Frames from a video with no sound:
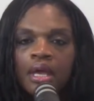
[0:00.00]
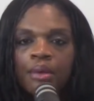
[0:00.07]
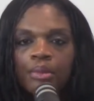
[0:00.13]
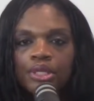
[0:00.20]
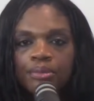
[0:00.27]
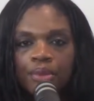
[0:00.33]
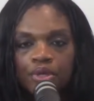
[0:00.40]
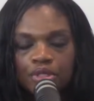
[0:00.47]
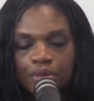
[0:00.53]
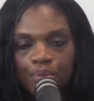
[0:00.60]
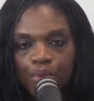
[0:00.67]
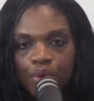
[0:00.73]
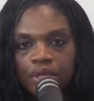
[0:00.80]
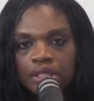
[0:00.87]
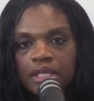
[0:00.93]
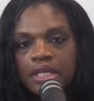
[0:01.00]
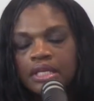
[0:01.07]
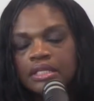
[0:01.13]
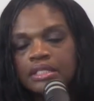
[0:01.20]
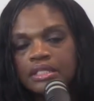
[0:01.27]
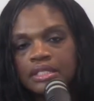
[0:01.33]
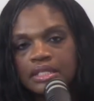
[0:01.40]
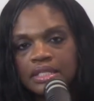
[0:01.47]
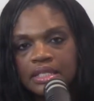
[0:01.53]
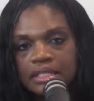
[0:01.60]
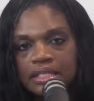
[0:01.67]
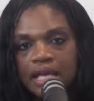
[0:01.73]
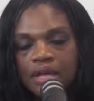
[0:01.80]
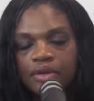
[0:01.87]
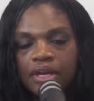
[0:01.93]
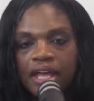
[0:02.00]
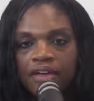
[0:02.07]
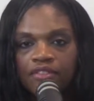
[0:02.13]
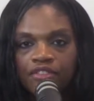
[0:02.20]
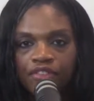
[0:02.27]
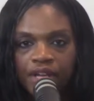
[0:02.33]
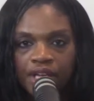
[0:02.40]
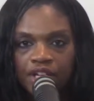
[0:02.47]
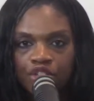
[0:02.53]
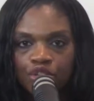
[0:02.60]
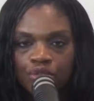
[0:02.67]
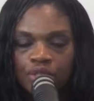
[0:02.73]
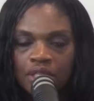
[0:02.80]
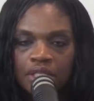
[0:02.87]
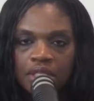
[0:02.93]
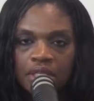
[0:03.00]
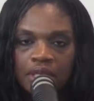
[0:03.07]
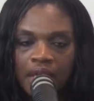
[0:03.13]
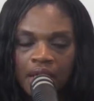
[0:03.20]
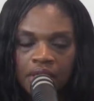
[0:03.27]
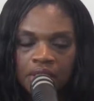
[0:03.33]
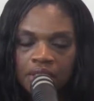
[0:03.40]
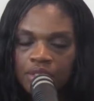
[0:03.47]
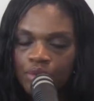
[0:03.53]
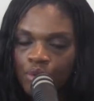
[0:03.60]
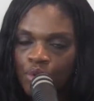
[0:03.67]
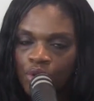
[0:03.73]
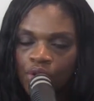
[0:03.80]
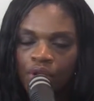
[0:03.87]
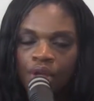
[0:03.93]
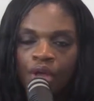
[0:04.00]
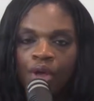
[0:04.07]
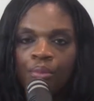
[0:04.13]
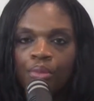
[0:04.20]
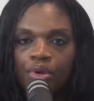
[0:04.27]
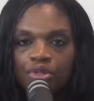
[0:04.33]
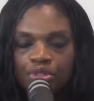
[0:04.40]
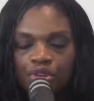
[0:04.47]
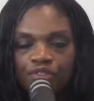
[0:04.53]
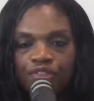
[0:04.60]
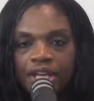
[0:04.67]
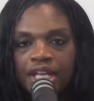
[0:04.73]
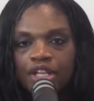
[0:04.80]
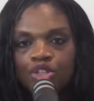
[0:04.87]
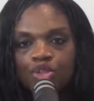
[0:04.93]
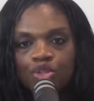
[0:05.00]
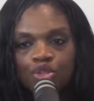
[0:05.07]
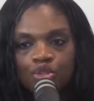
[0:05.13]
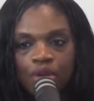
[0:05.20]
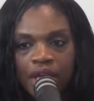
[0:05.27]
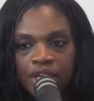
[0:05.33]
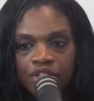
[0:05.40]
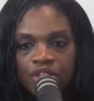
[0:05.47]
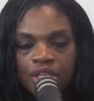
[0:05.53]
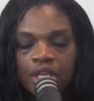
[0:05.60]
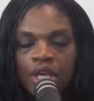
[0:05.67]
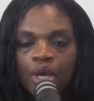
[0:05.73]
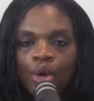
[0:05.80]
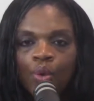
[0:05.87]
But the most important thing is to sit down and have a financial needs analysis or personal financial strategy.